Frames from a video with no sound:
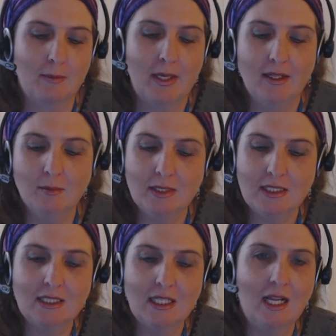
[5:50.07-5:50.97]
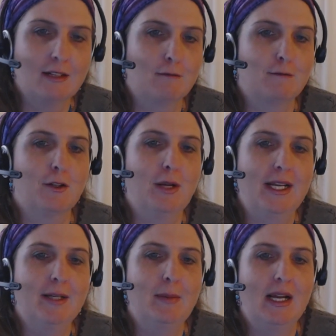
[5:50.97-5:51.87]
I'm at amista.info,
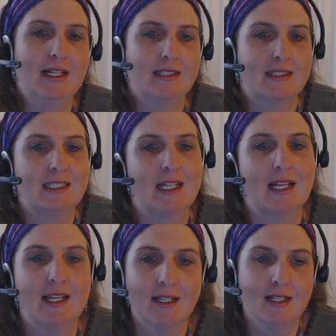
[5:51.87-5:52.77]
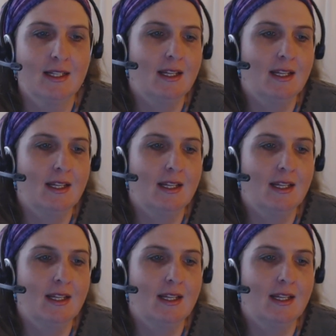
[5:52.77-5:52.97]
A-M-I-S-T-A